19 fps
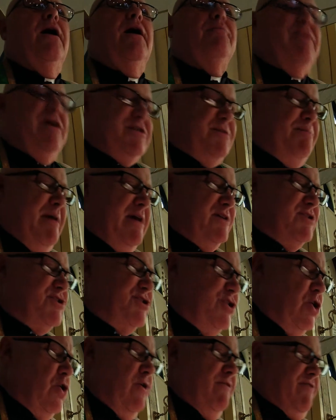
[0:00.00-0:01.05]
must be a
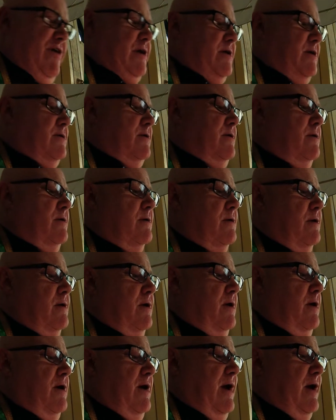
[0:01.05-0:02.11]
servant,
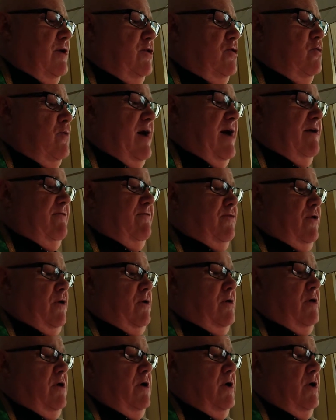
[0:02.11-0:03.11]
and whoever